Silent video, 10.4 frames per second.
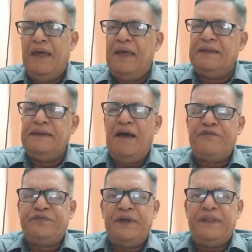And
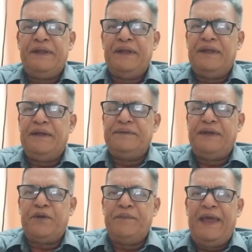after
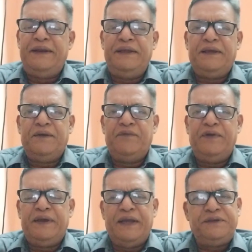the romantic,
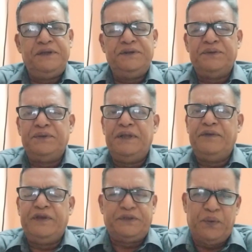we get into
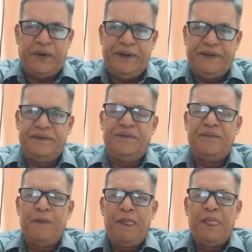the
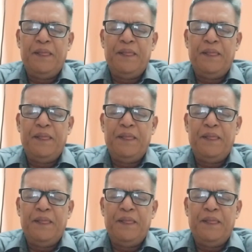Victorian.